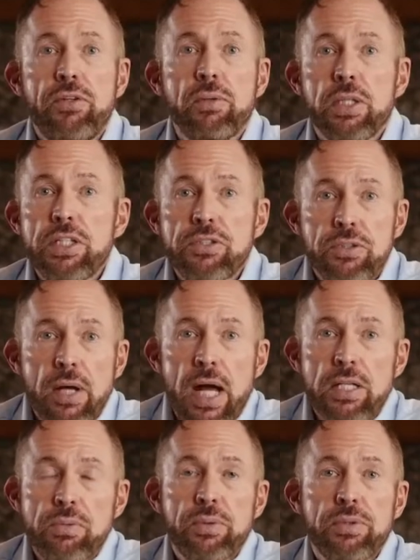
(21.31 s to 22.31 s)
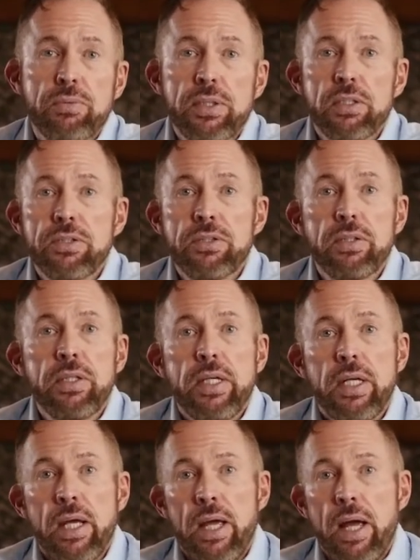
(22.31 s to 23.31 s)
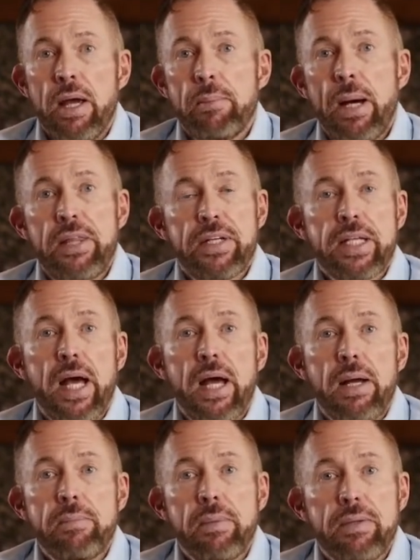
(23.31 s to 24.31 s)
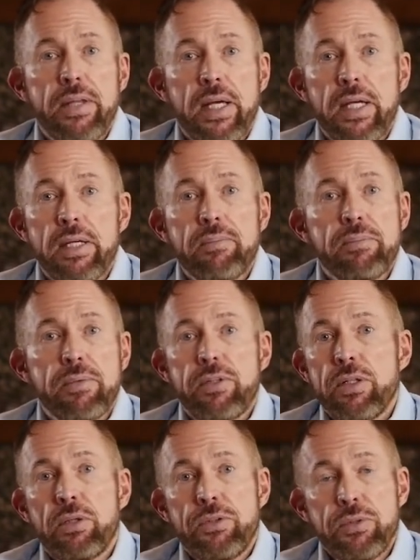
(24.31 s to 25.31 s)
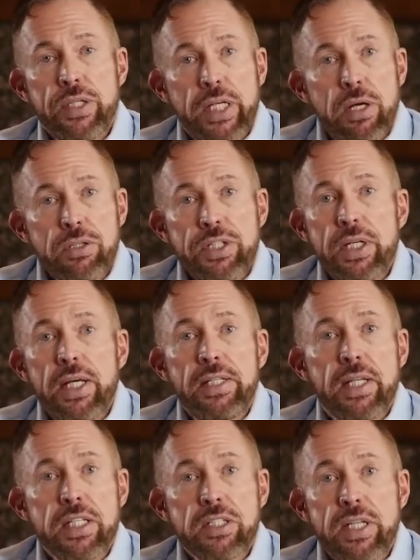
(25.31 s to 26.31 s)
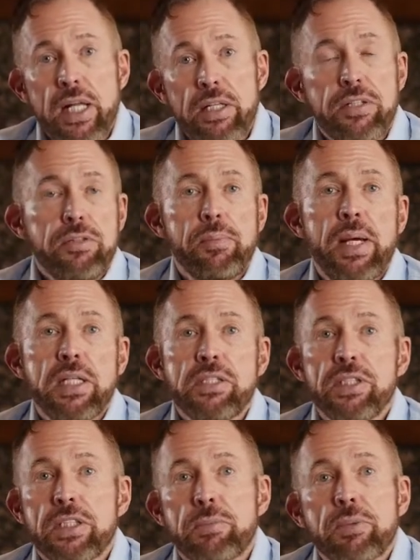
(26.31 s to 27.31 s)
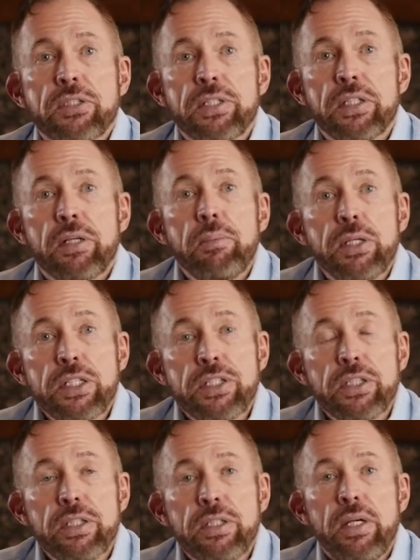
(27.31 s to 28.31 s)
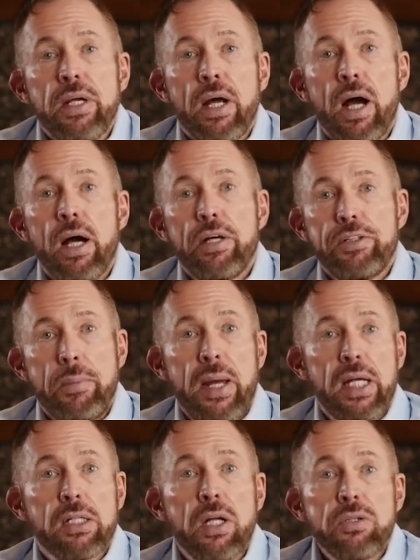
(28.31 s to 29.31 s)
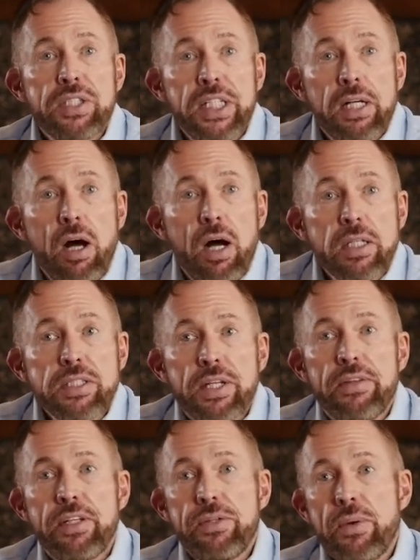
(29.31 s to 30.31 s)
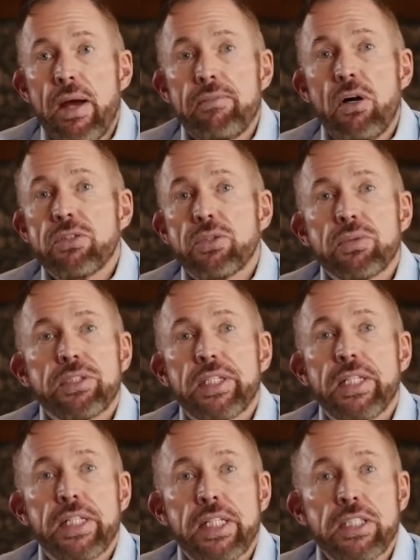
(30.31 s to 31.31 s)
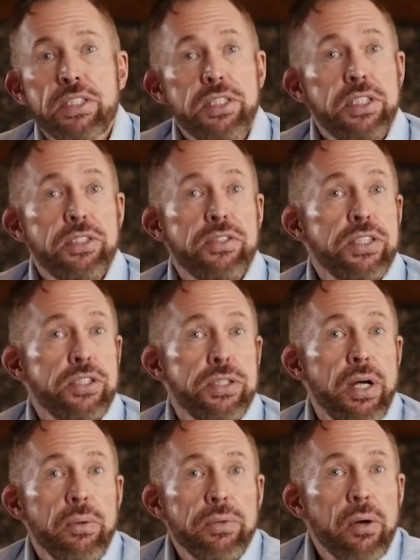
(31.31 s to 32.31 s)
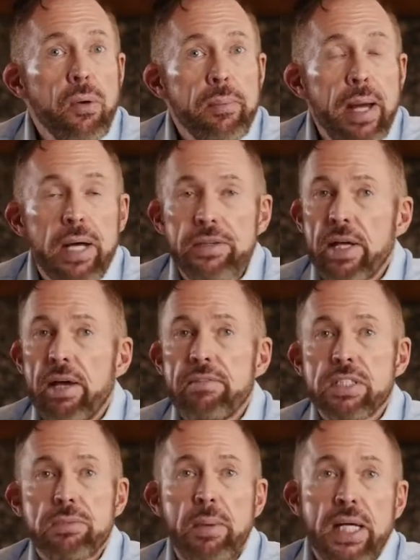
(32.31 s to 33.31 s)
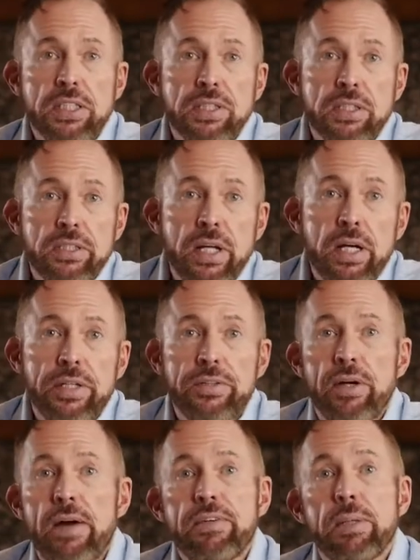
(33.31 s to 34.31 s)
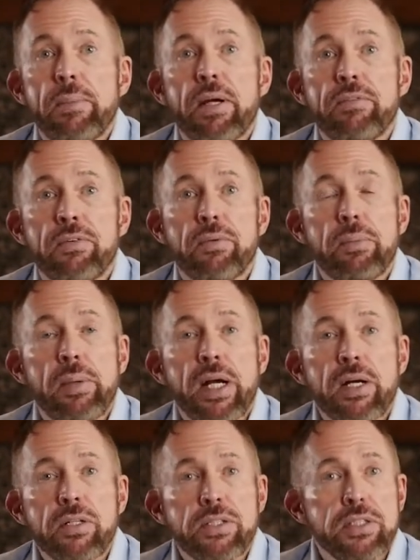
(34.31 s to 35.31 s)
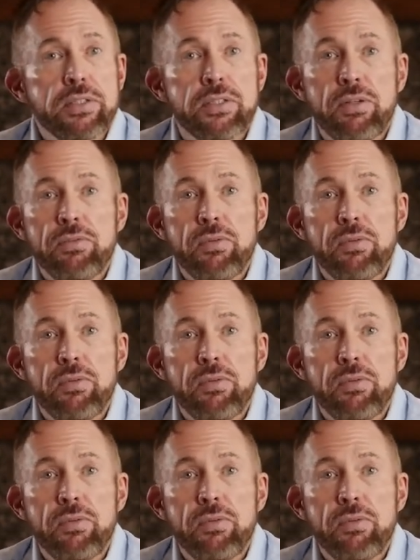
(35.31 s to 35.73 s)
you list your house with a realtor, by the time you negotiate, they sell it, you pay a 6% commission, you pay closing costs, and then you have all sorts of contingencies that you don't know about. They have inspections done and you're having to pay for repairs and so